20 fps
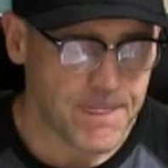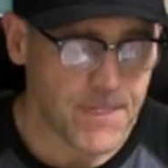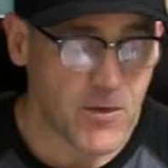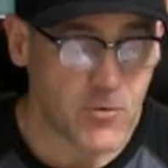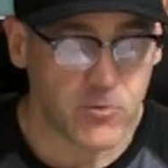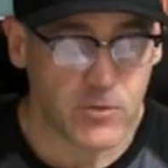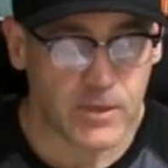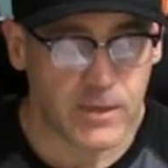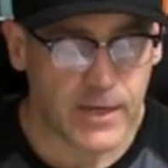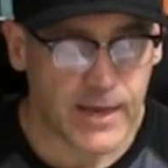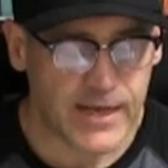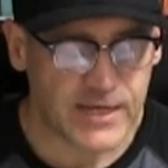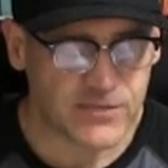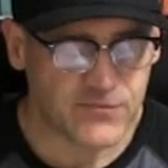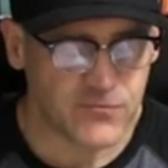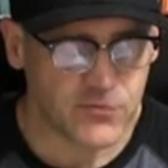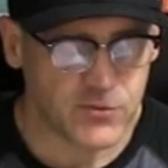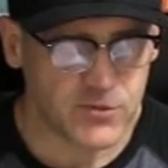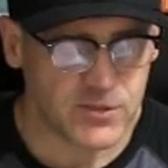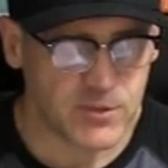or the
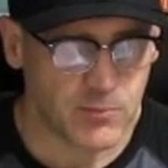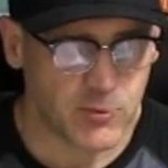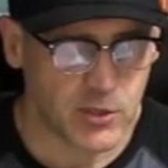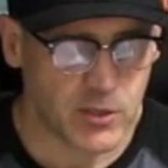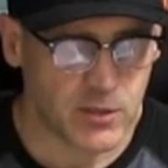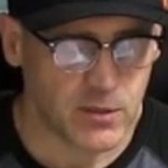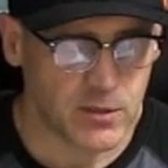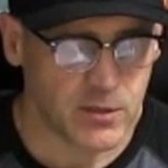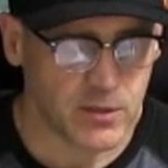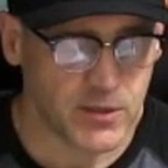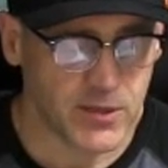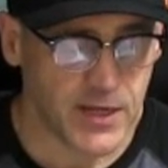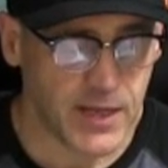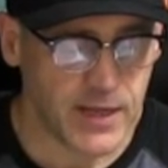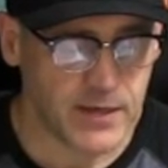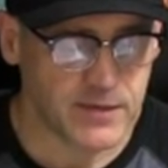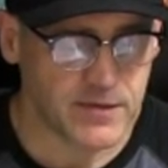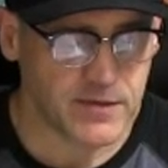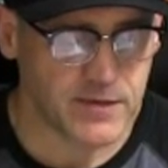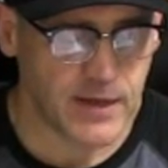last verse I'm going to look
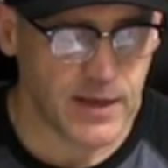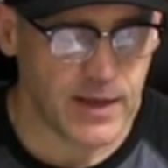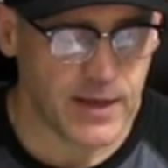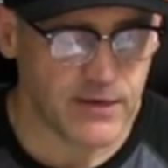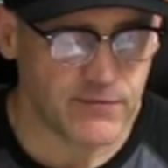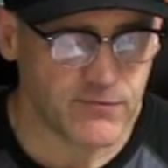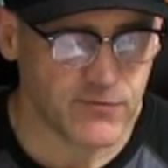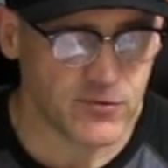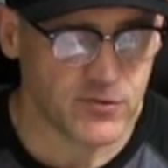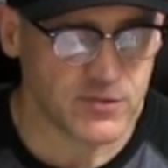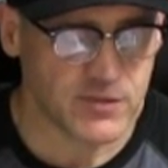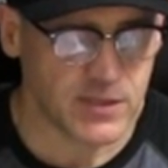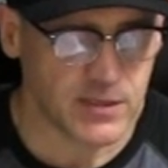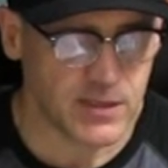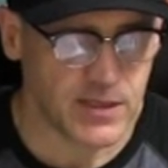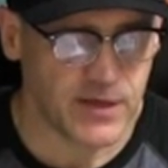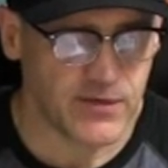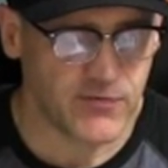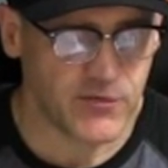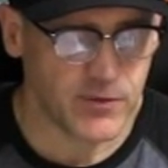at tonight, verse
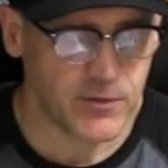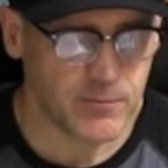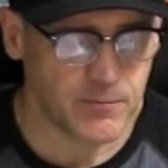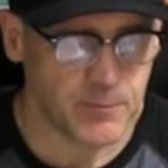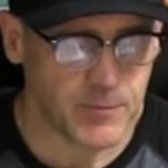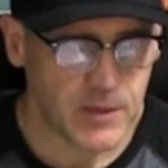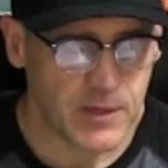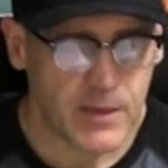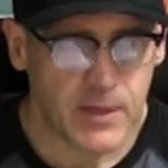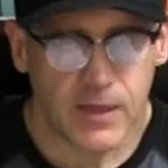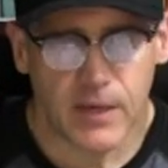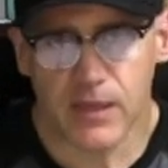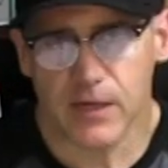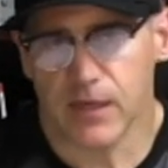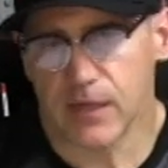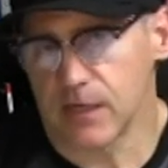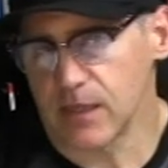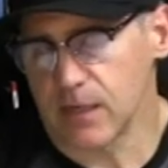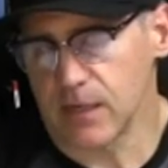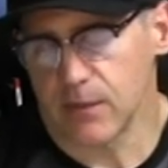11.
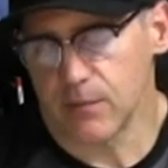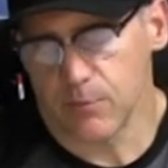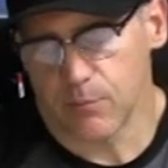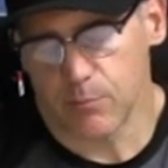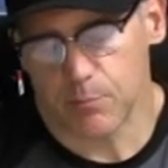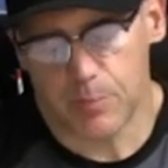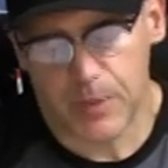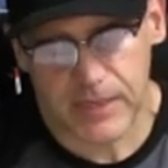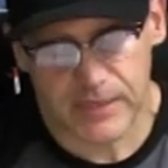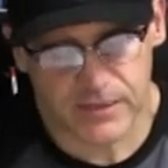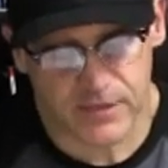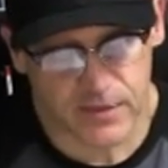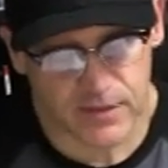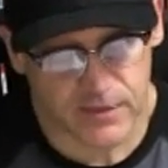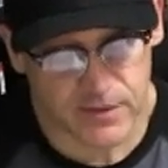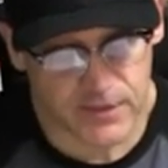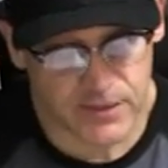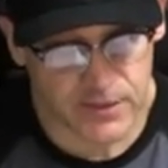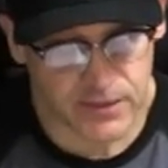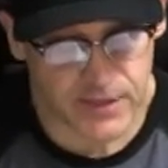It
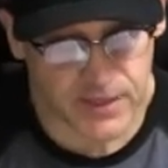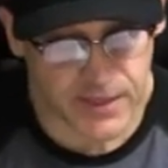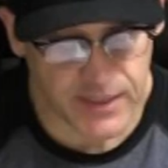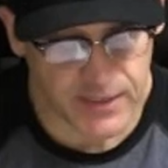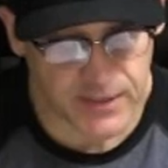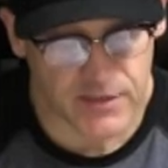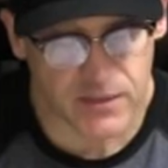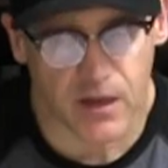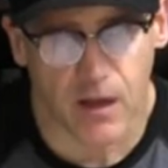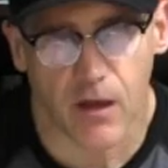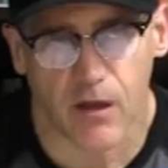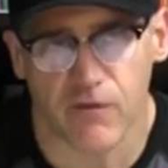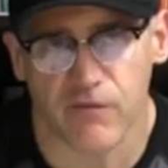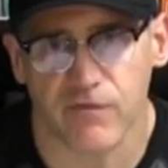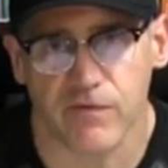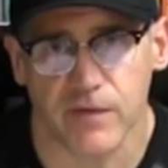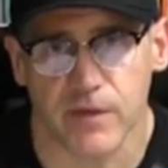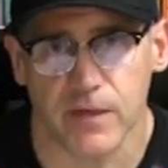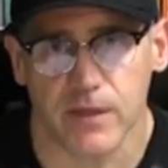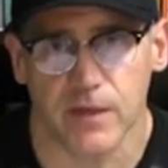basically kicks
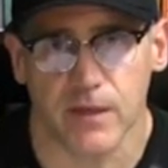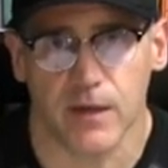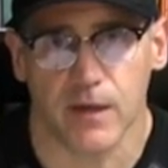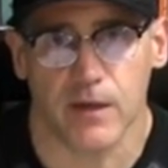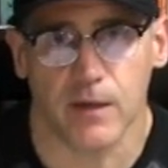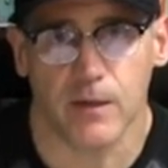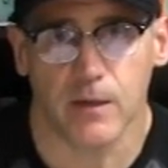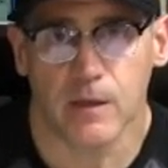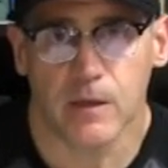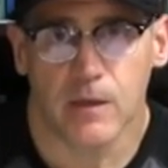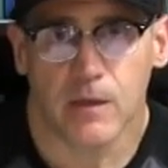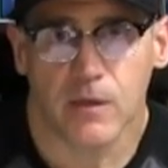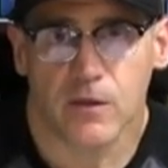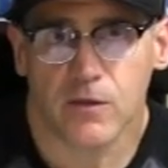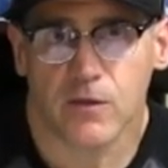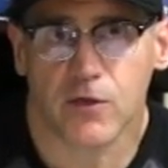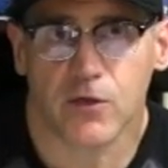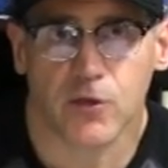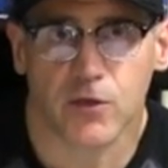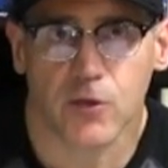off
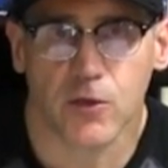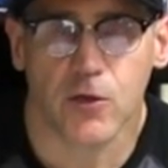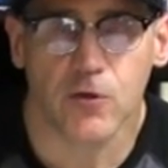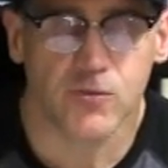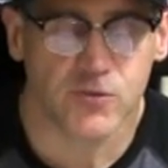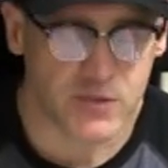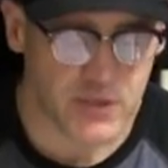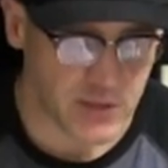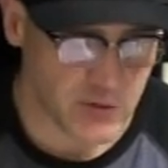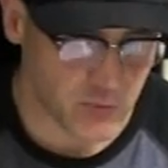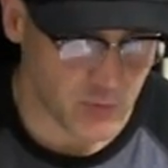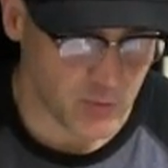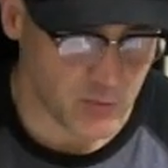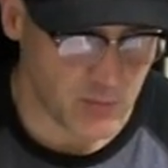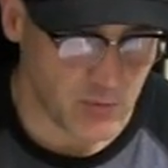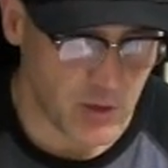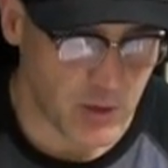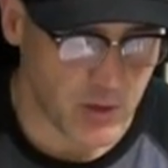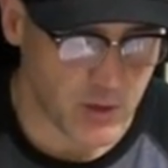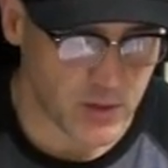the closing
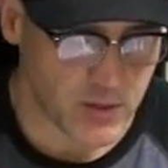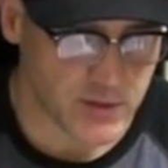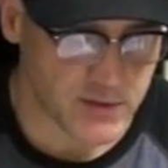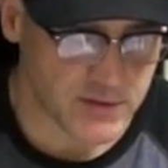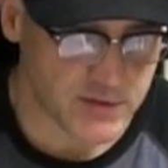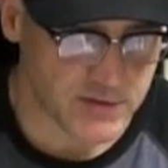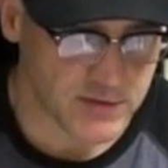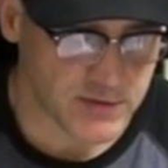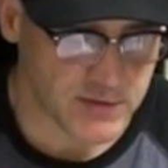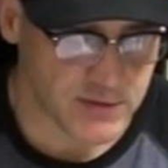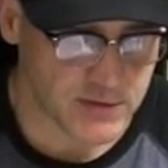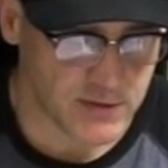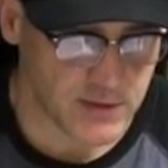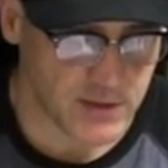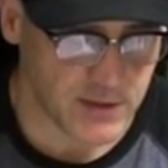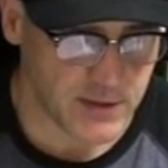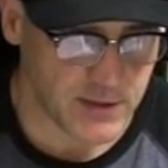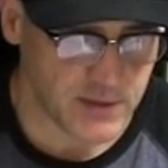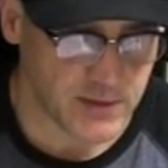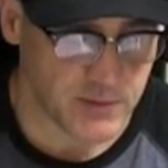remarks,
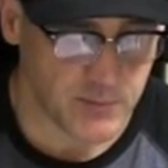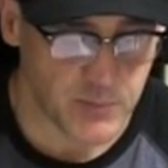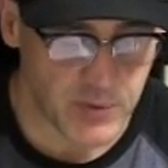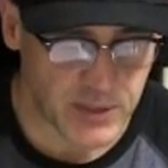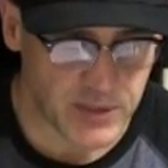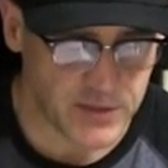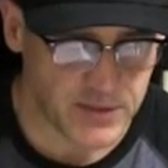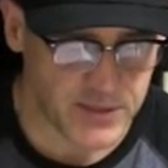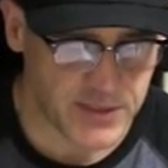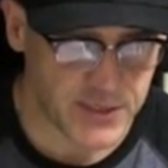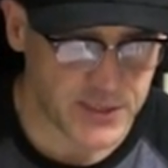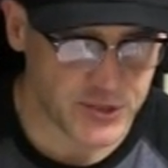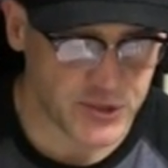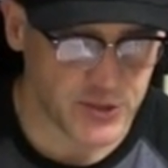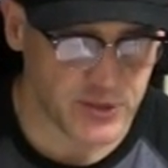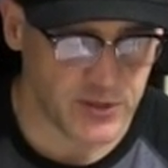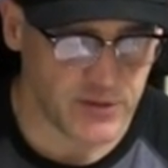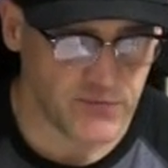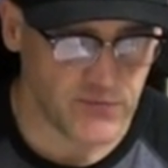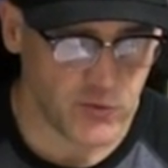the
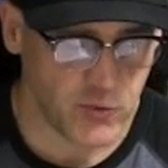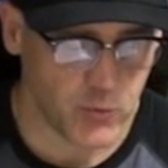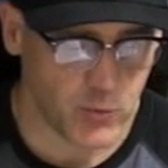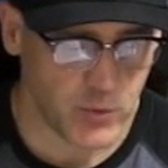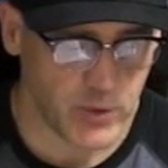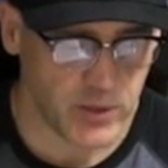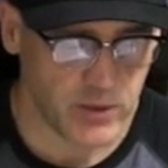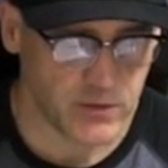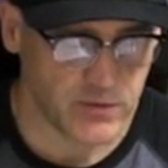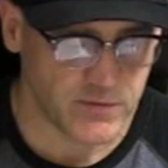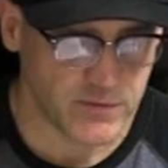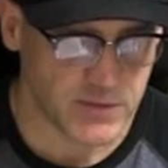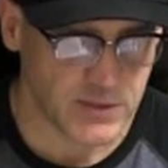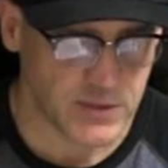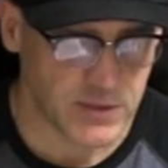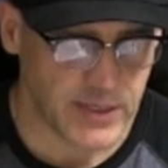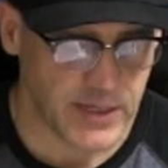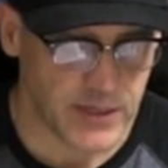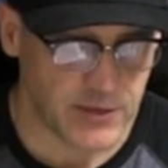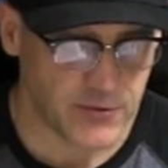benediction, if you will, of the
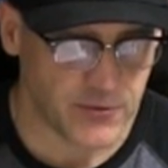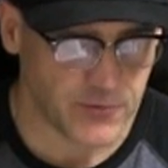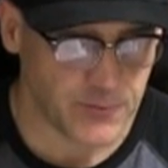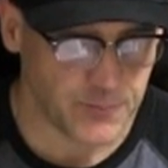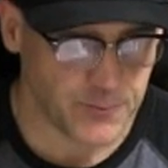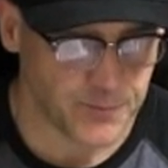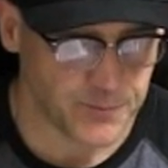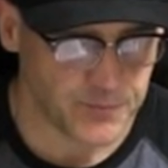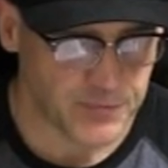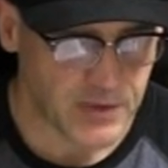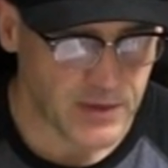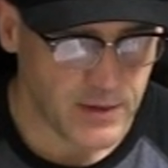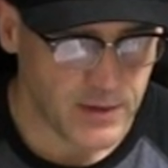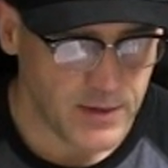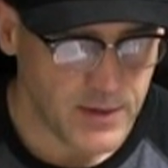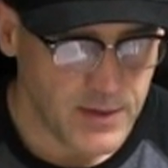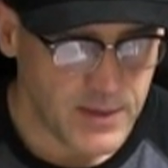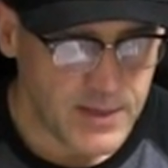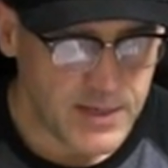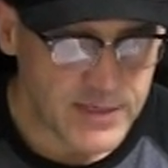letter.
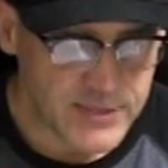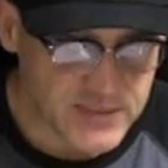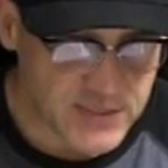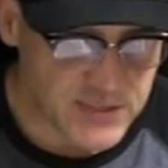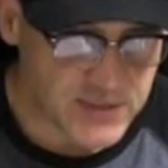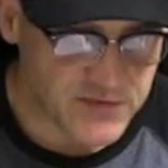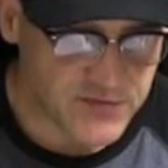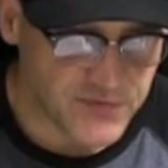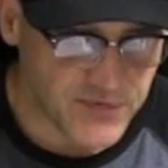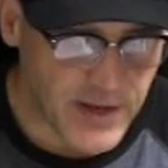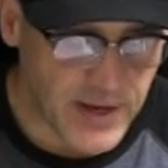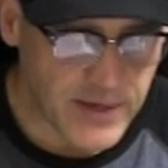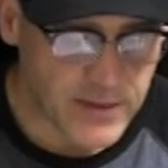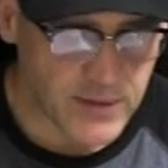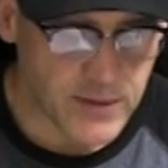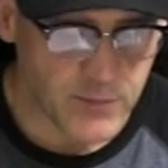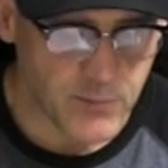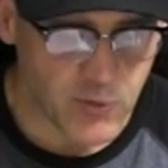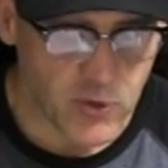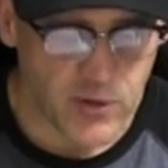He says,
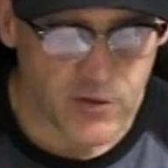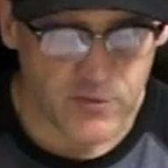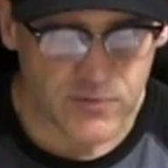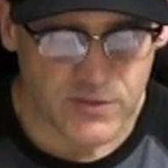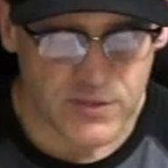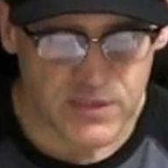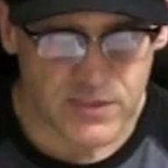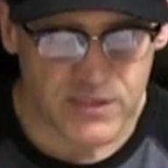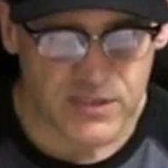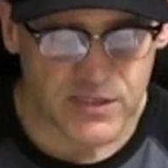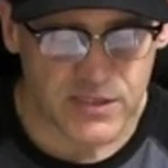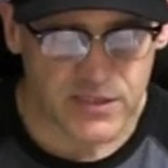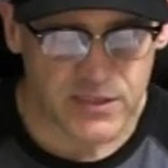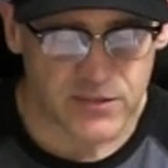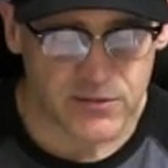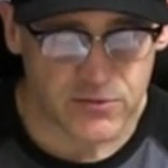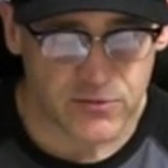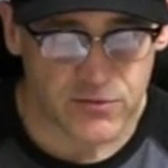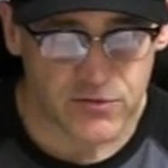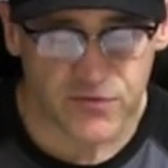"Finally, brothers and
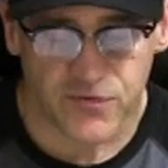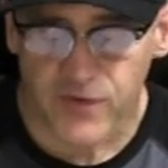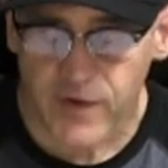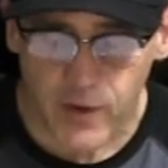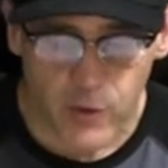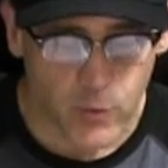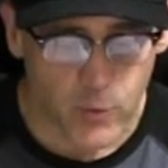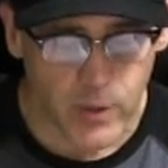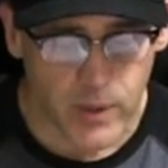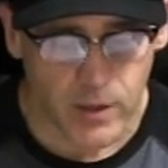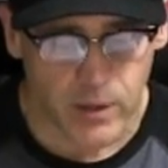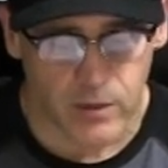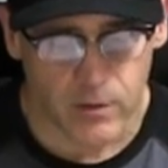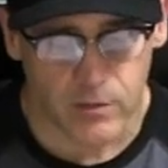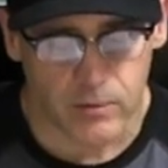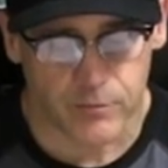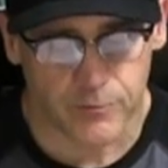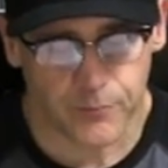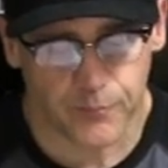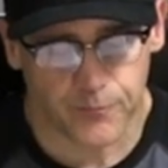sisters,
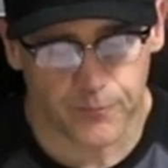farewell.